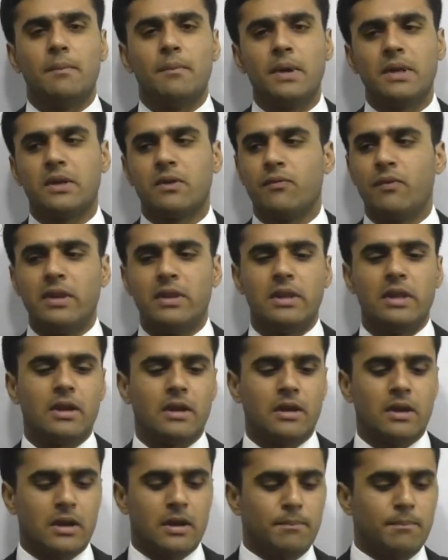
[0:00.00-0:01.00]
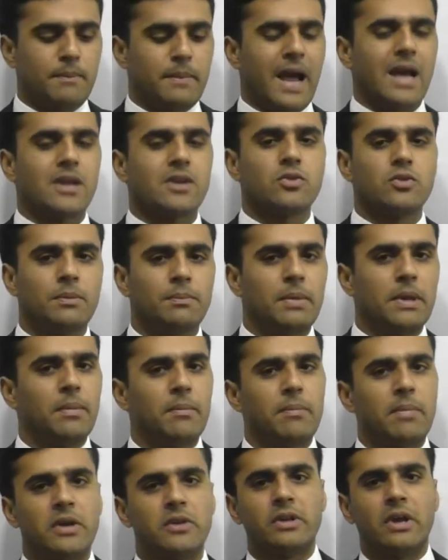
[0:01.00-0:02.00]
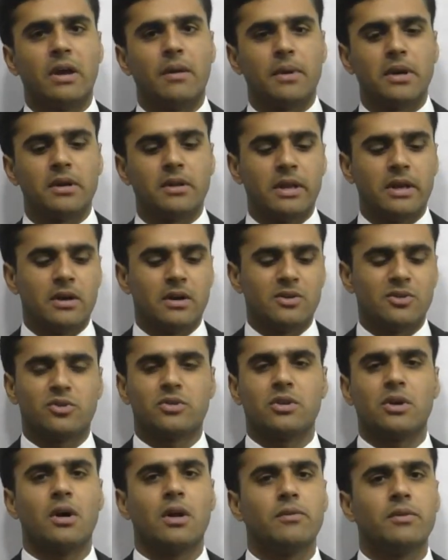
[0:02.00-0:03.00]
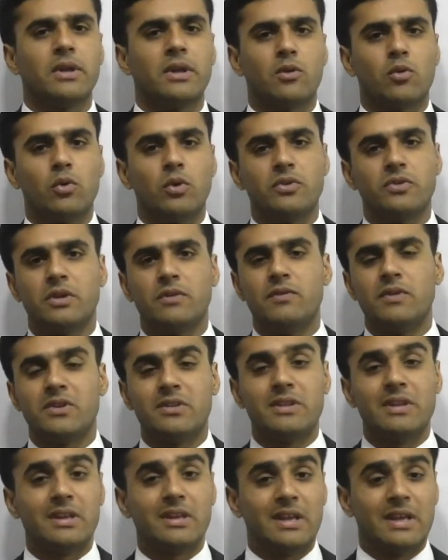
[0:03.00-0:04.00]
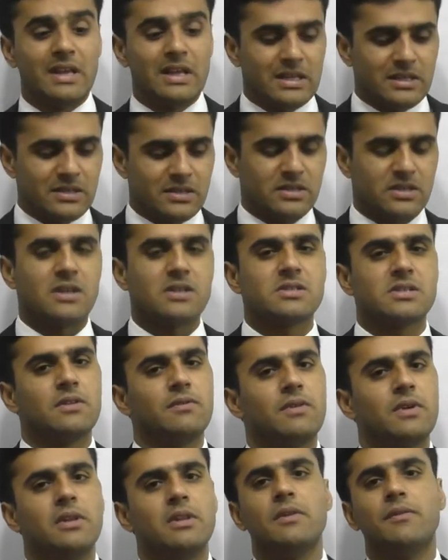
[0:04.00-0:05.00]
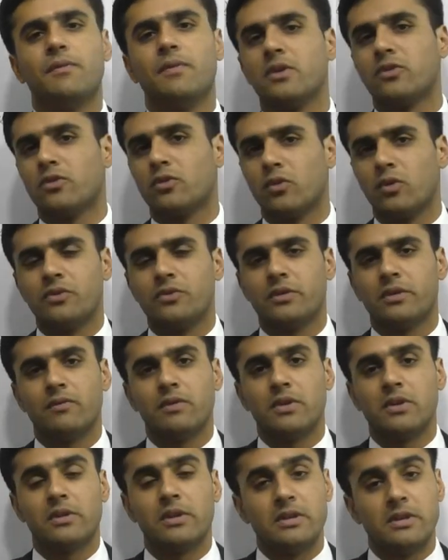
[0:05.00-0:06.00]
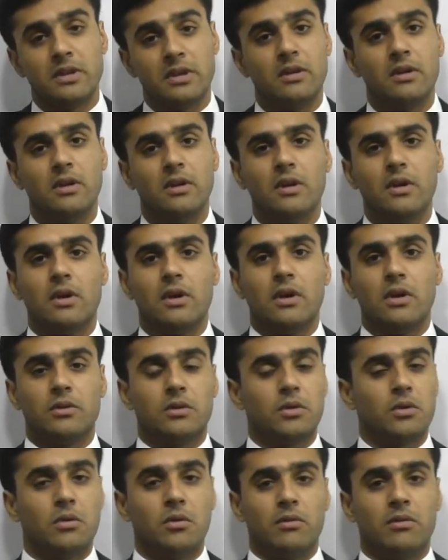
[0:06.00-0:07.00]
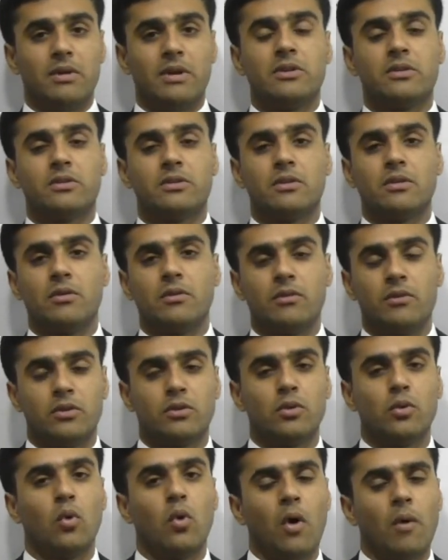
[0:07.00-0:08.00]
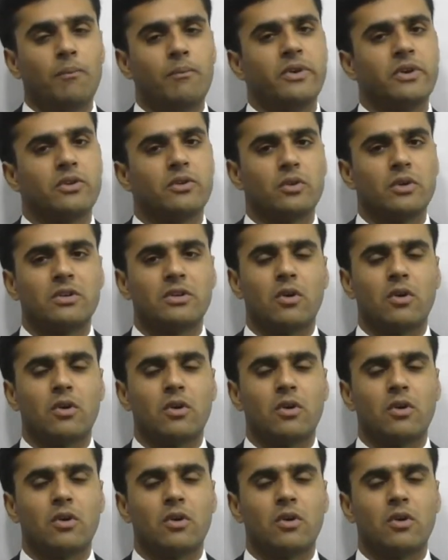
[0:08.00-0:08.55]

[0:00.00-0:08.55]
But when they come back to the BPP exam kit, they can't solve the question which they started with, the first question which they did. So it's so obvious.